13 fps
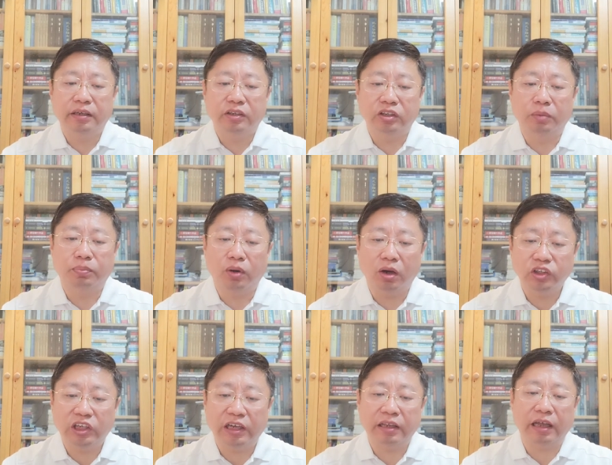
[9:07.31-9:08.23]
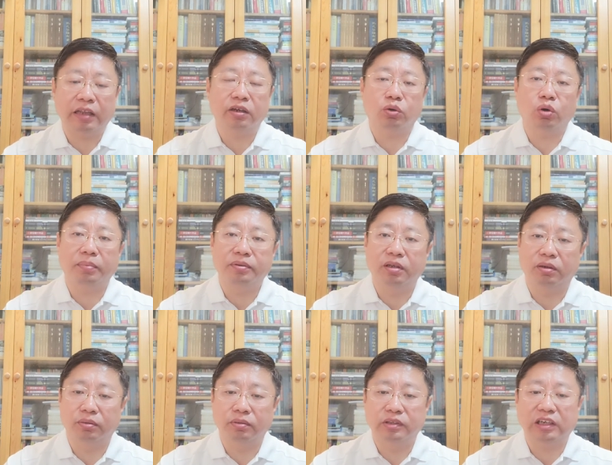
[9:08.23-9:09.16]
the blockchain and the
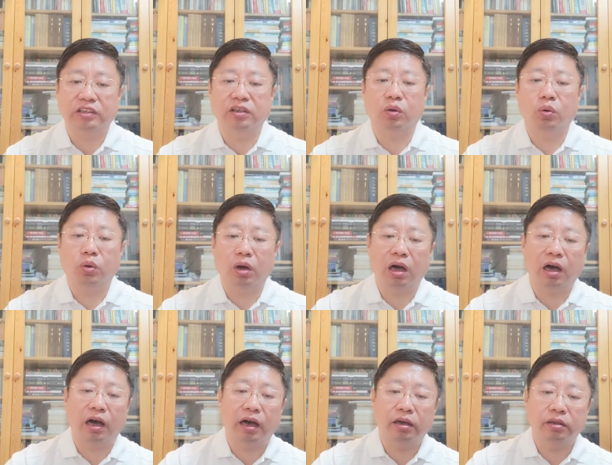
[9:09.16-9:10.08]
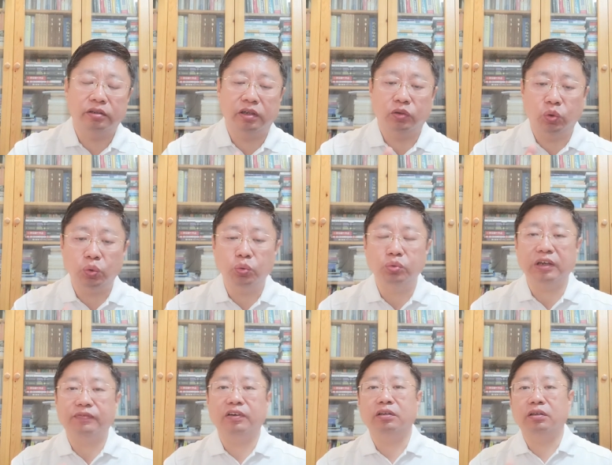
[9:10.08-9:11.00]
crypto just are the two
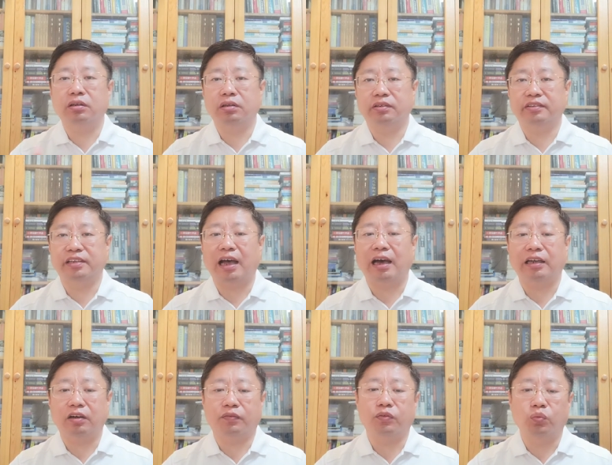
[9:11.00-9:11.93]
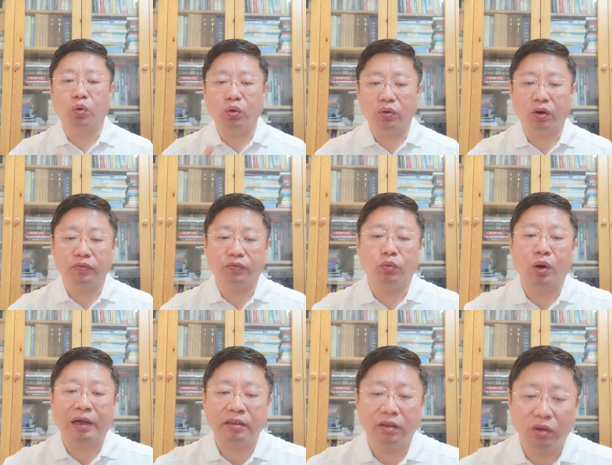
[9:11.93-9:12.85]
different sides of
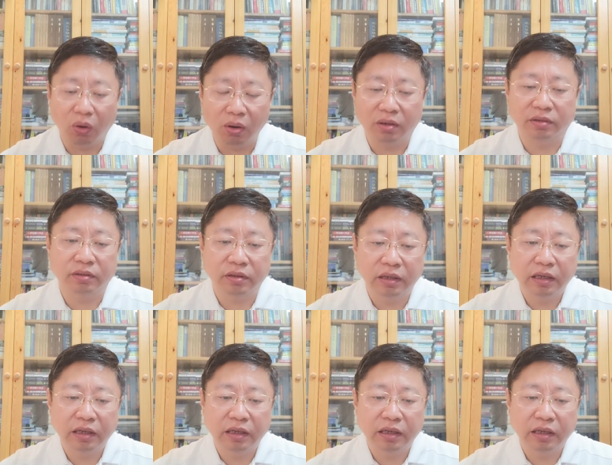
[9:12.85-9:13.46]
one coin.